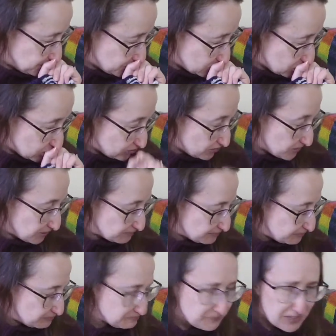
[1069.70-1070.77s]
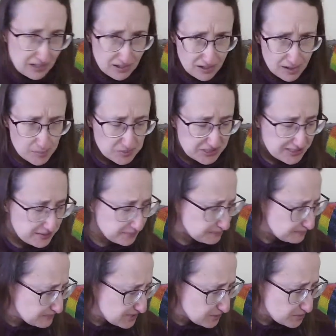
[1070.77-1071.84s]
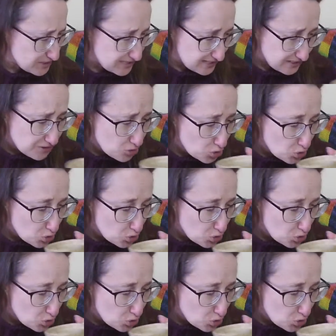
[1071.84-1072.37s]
excuse me, cup of tea, sip of tea.